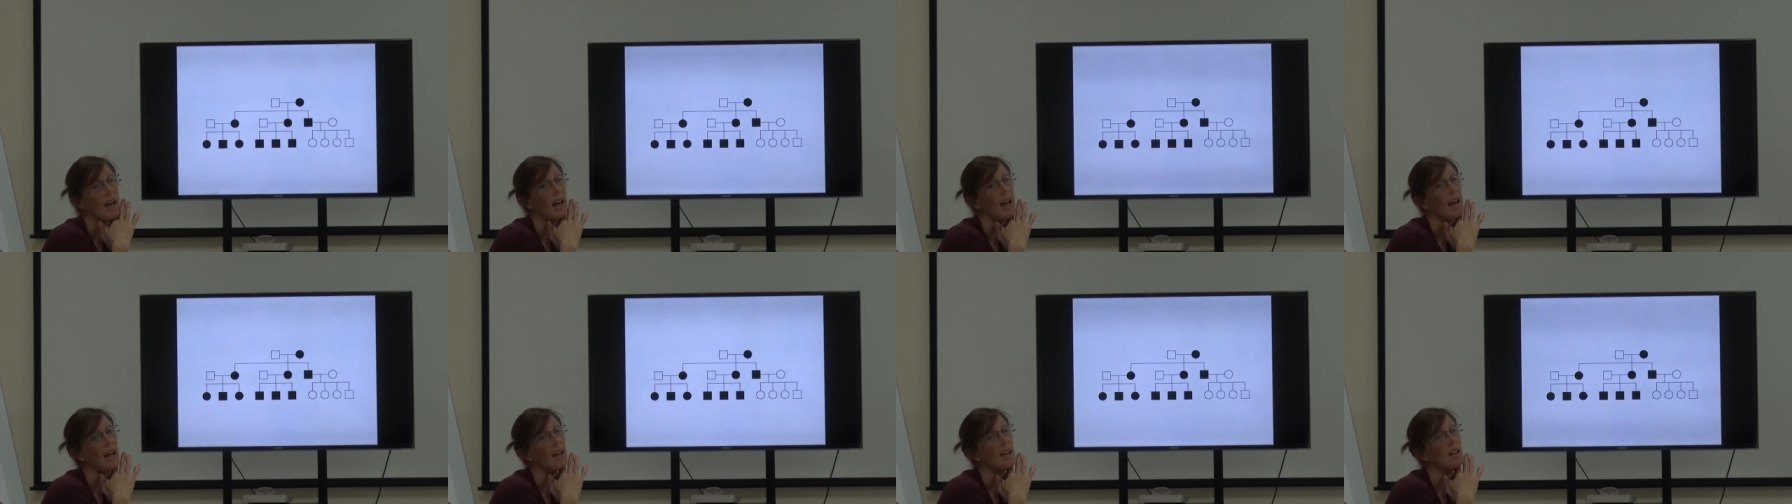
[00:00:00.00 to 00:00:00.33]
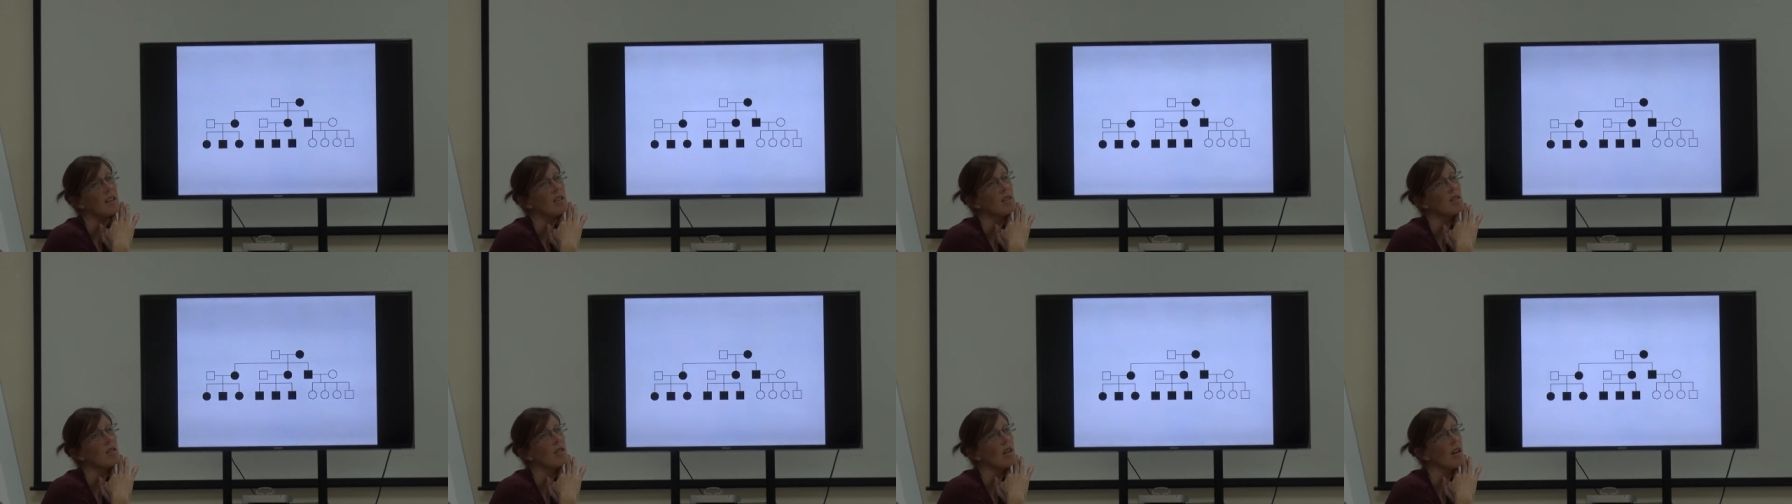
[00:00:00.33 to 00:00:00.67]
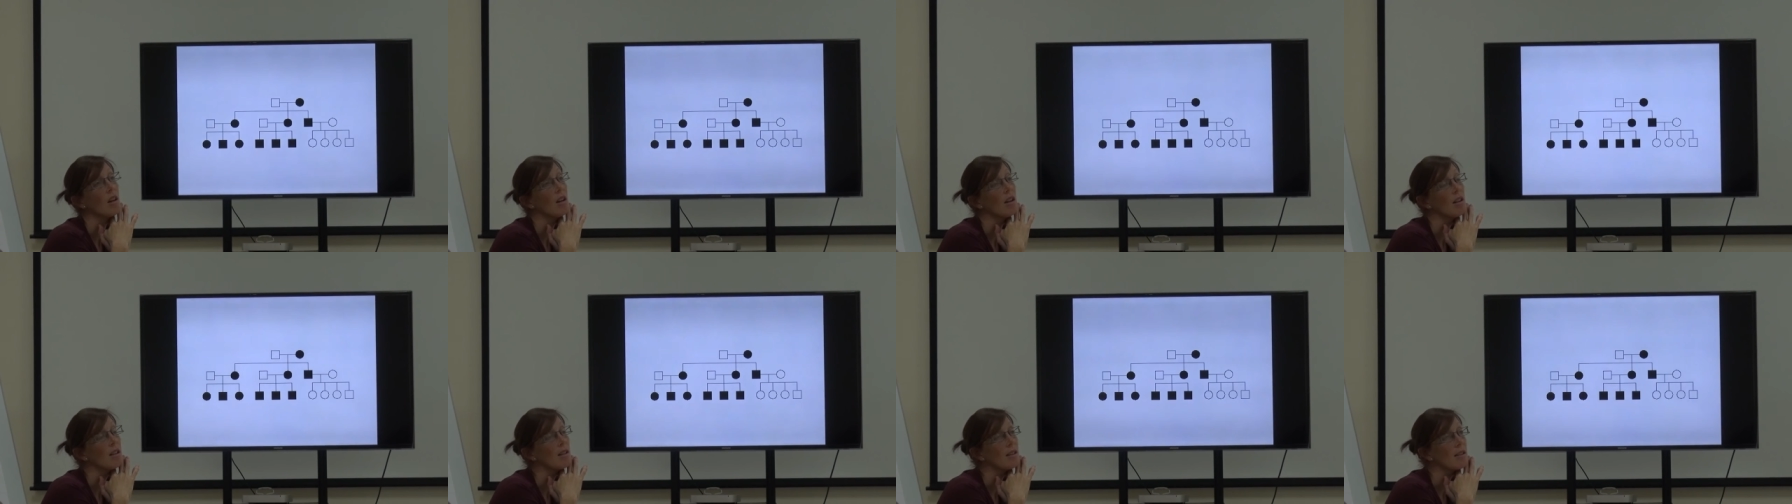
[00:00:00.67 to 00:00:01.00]
And
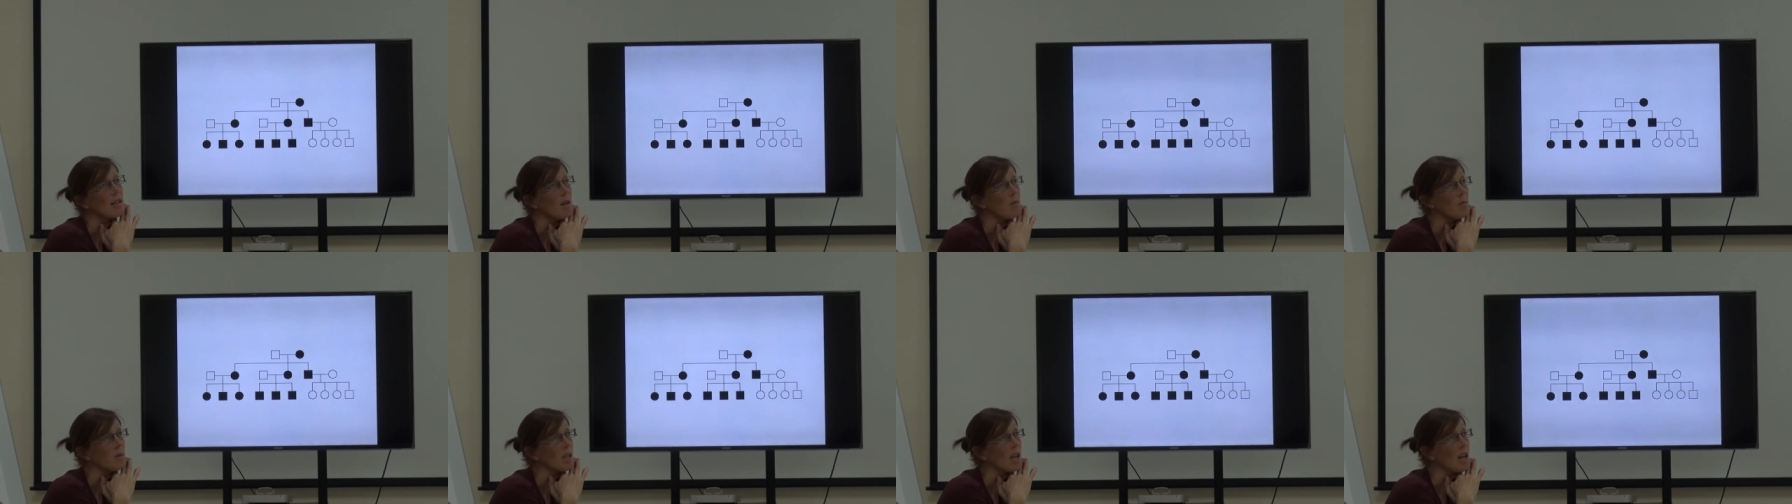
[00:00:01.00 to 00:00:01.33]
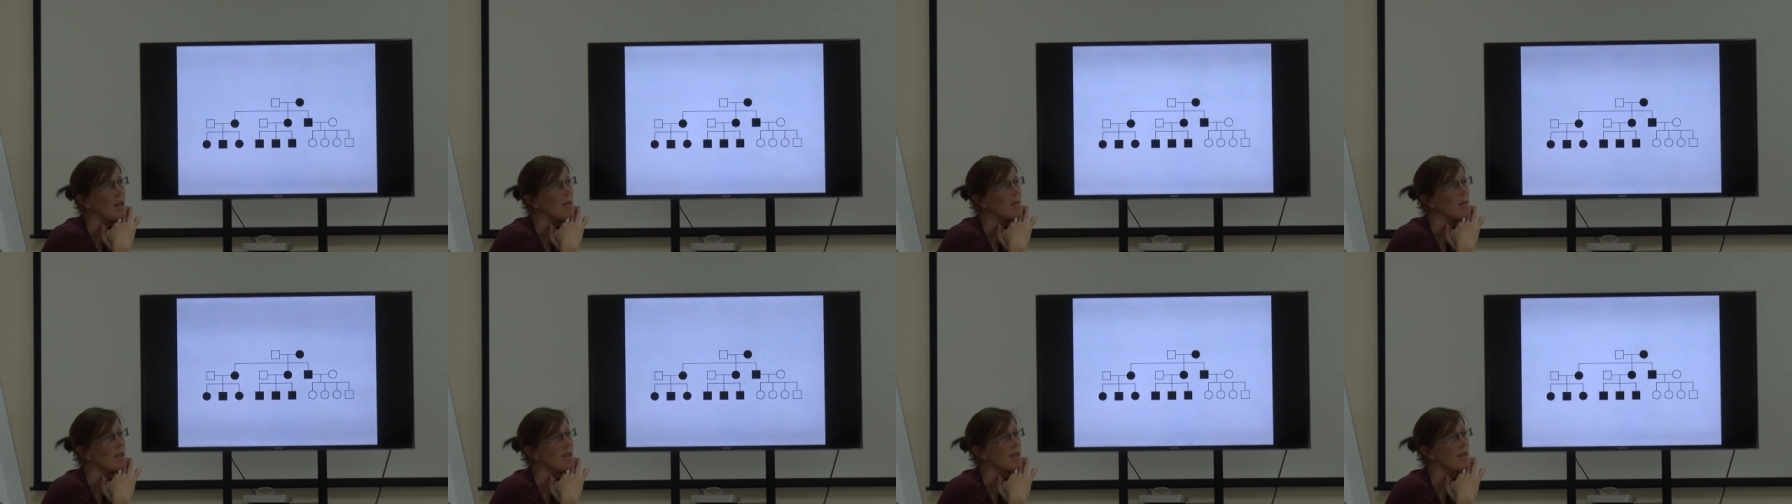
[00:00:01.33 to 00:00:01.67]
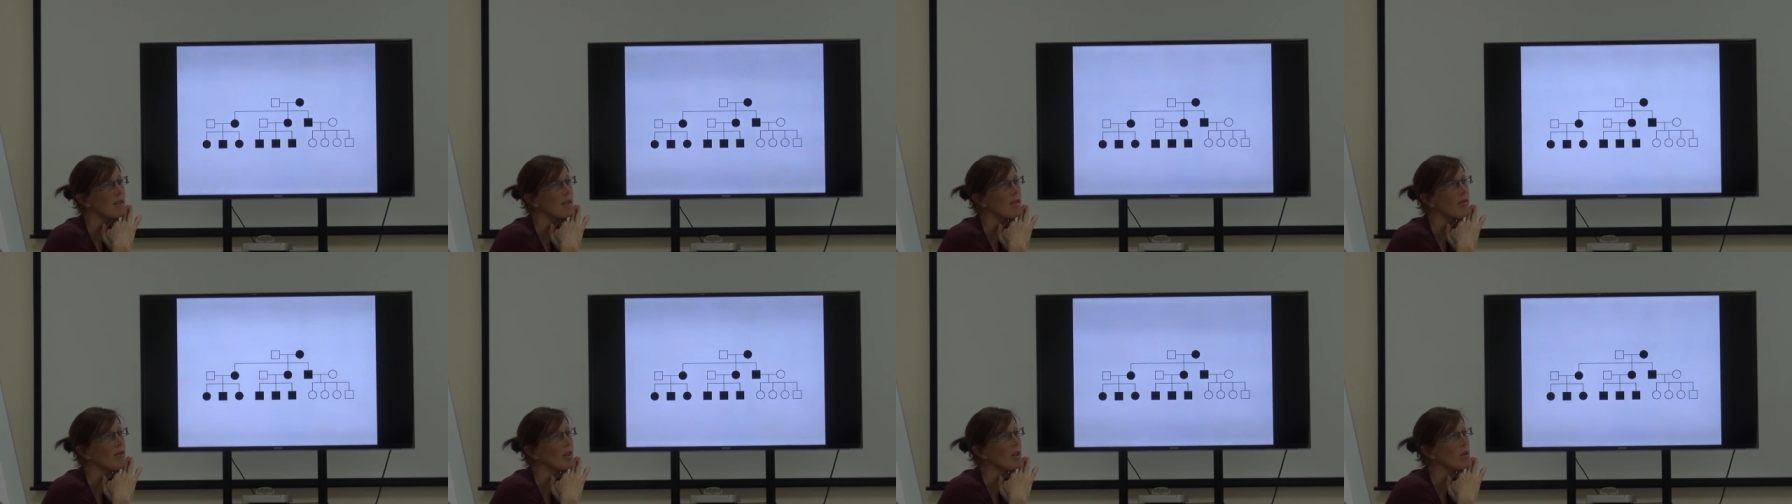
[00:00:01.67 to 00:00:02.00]
sometimes
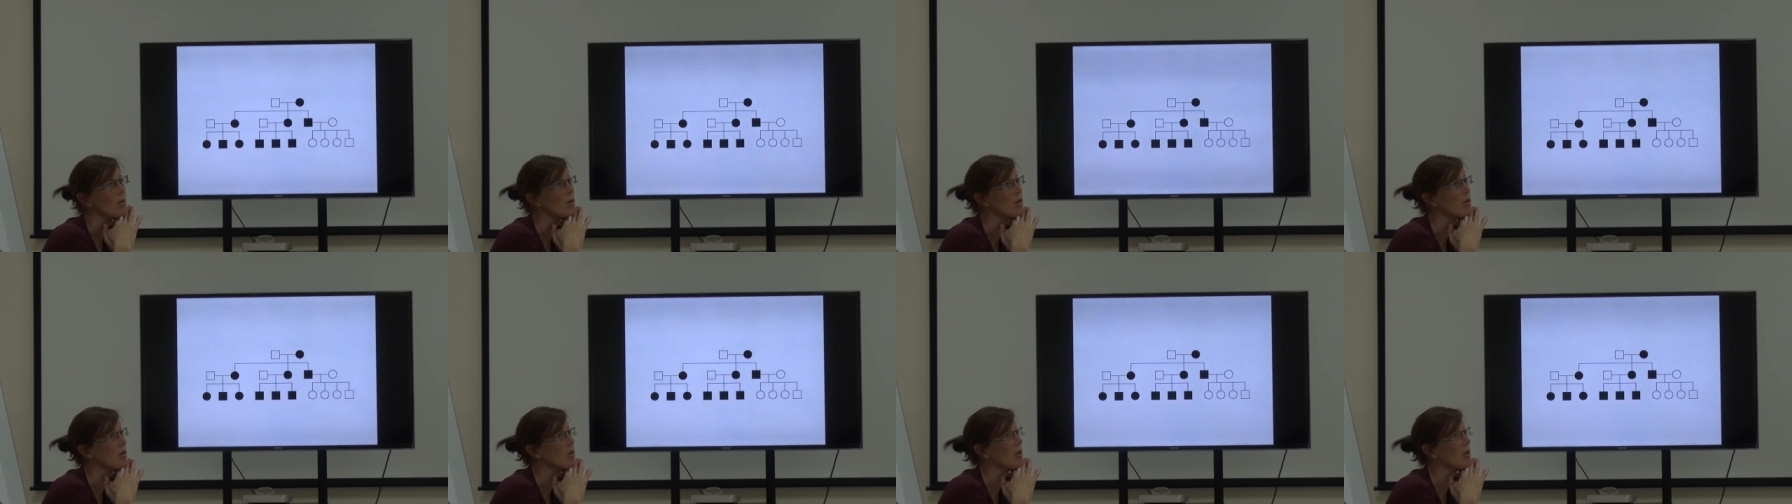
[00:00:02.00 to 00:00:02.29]
it's difficult